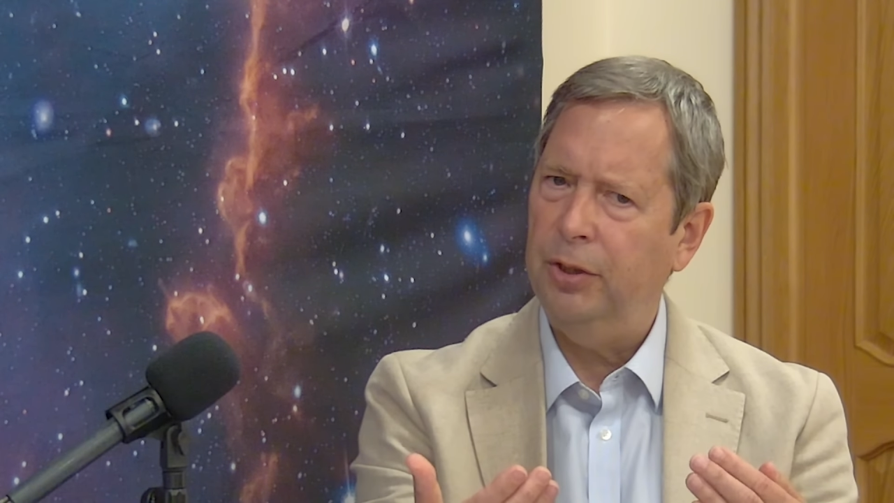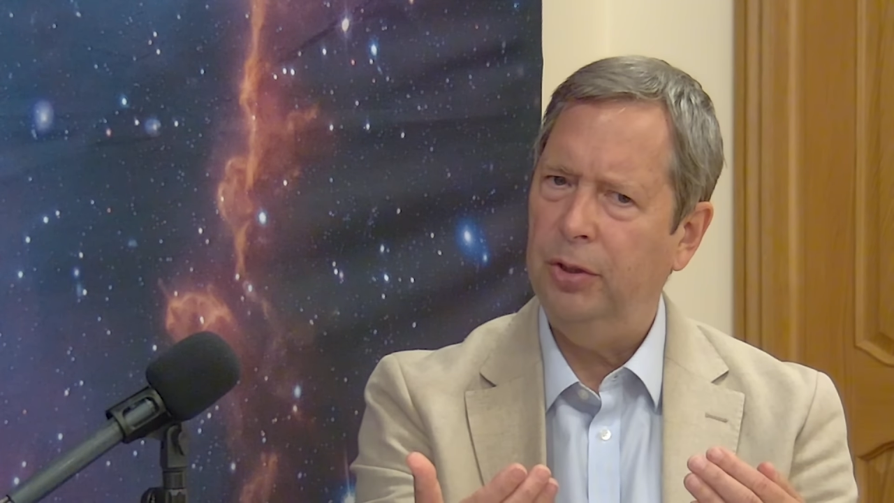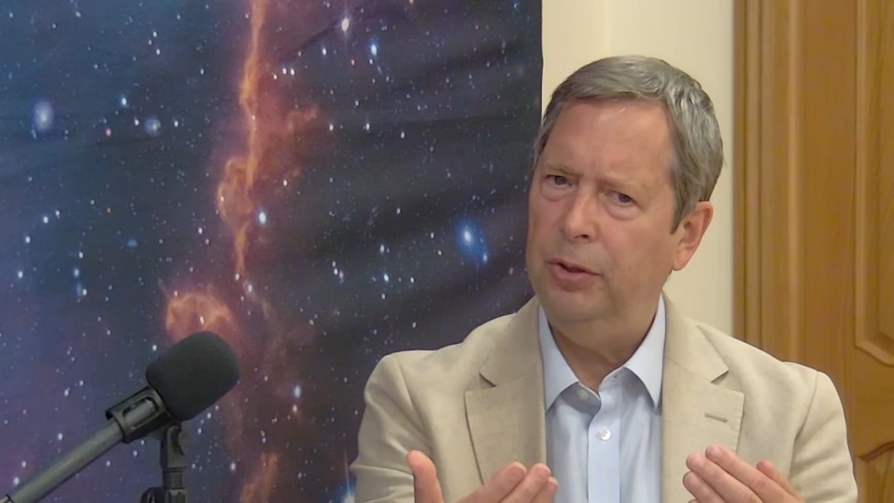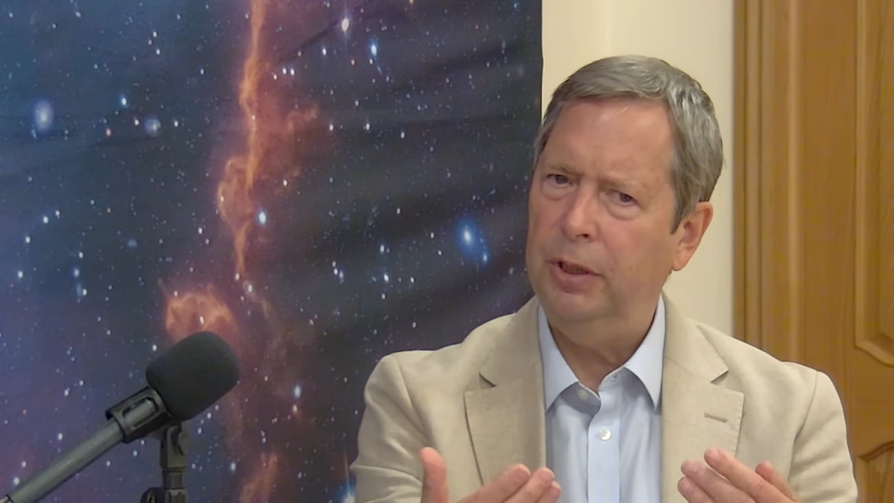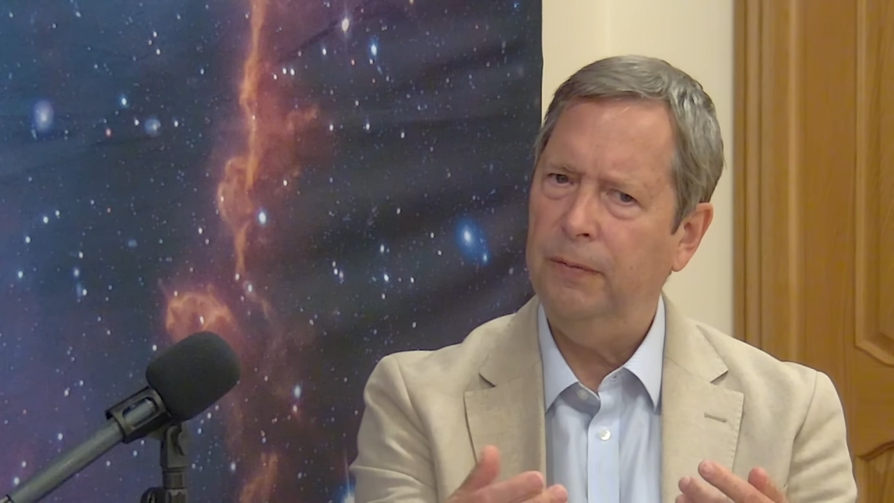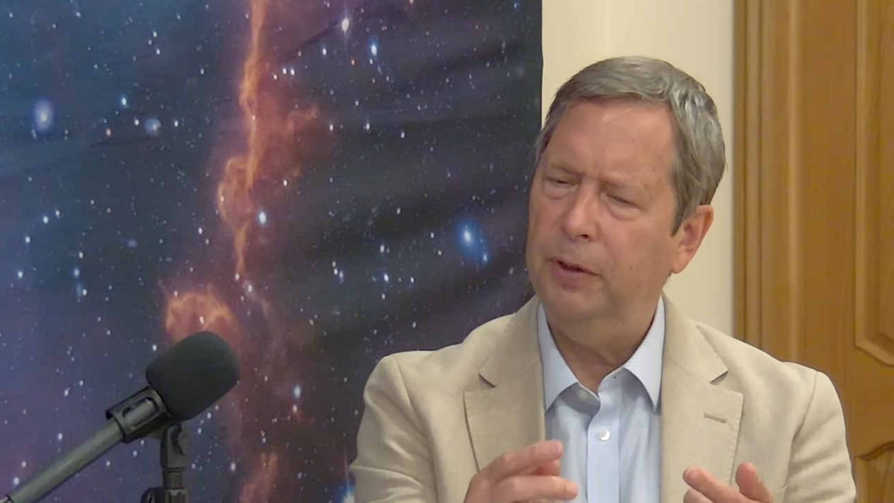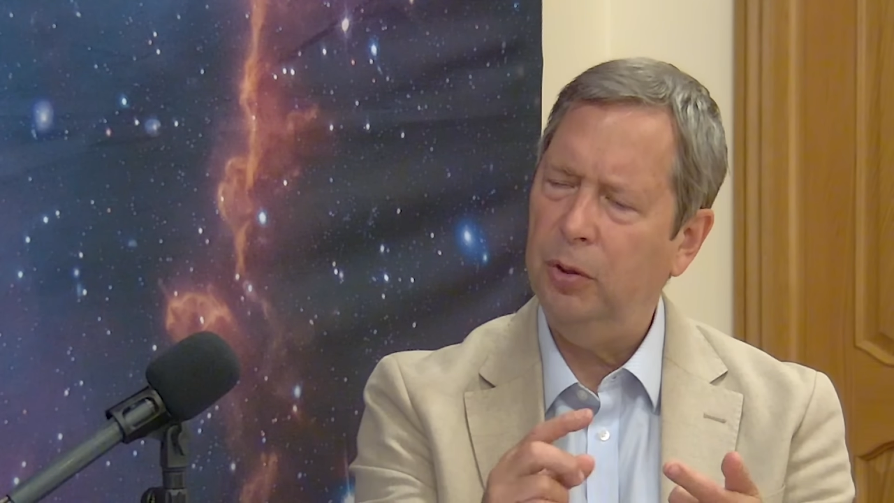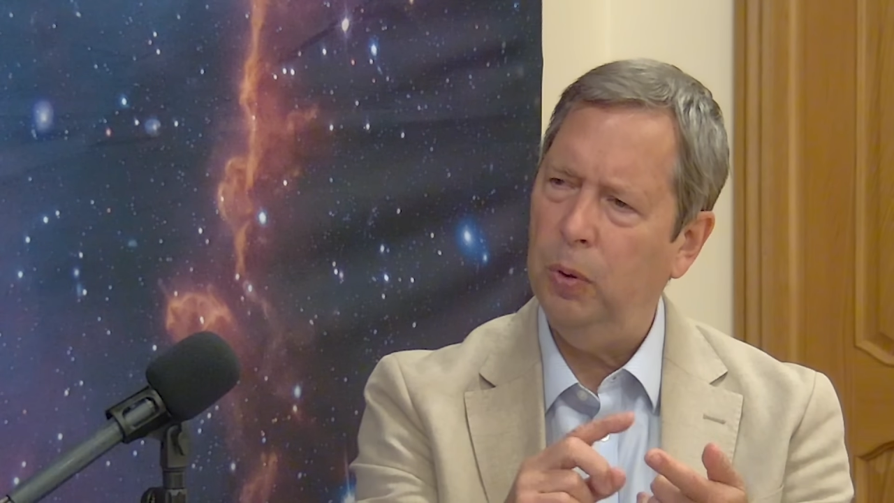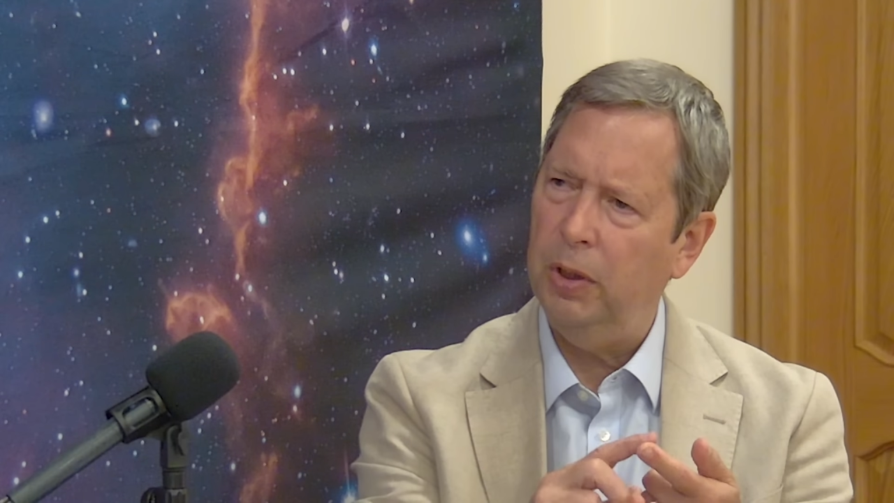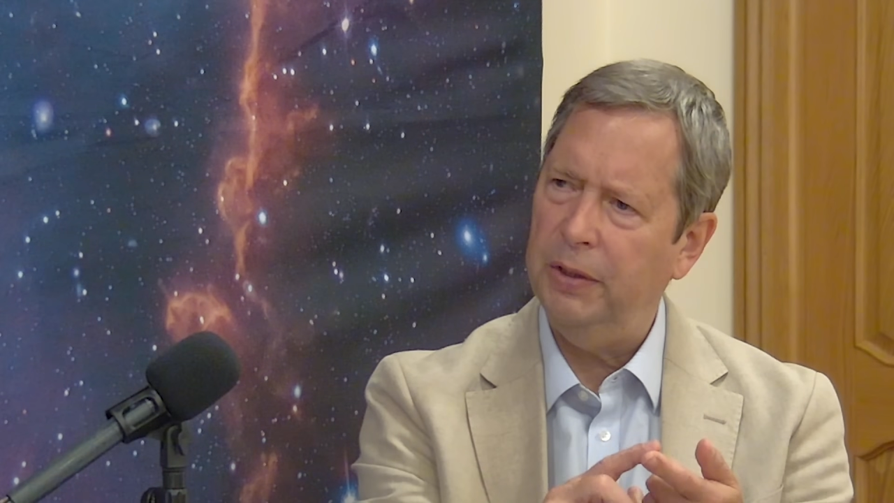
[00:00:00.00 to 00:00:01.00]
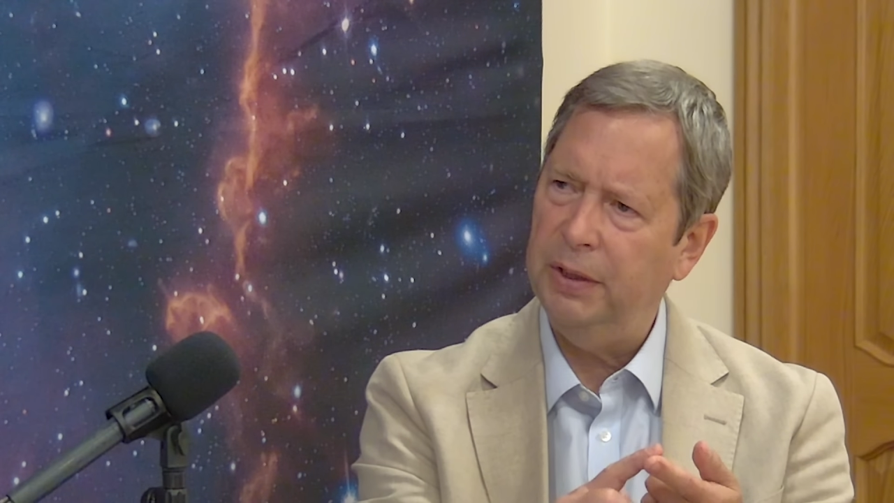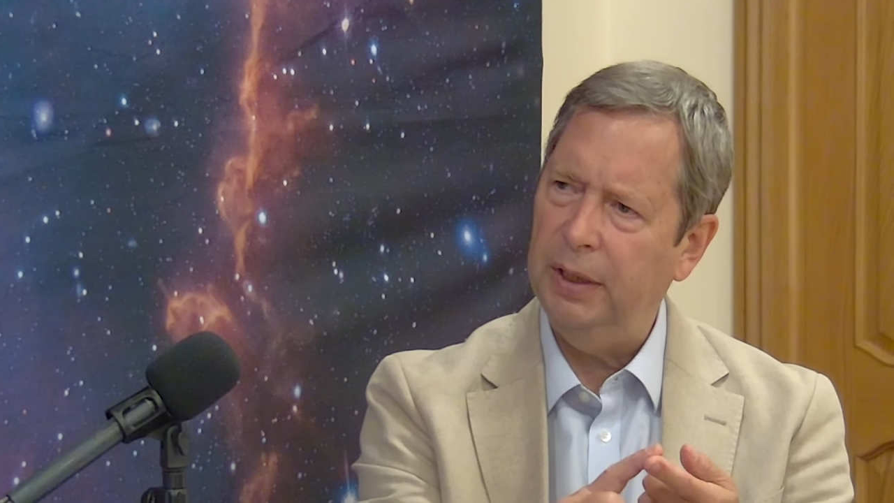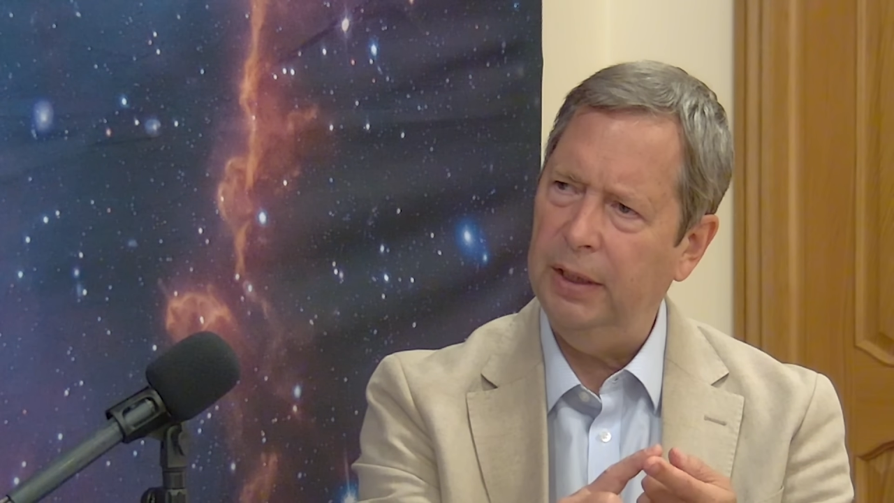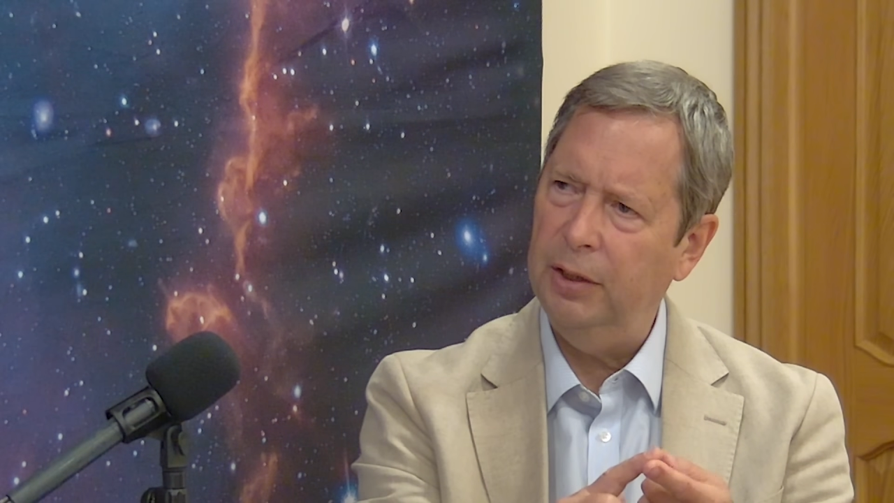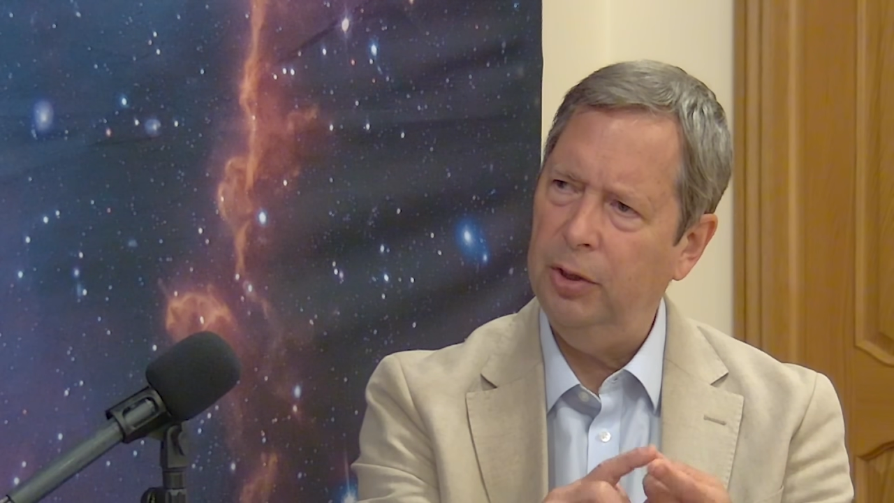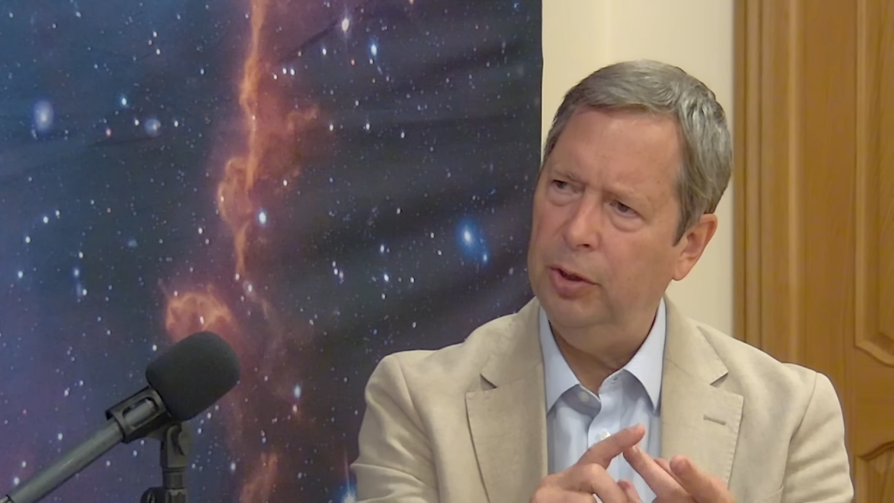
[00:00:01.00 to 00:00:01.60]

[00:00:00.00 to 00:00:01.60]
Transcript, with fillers: you're looking for quality and you're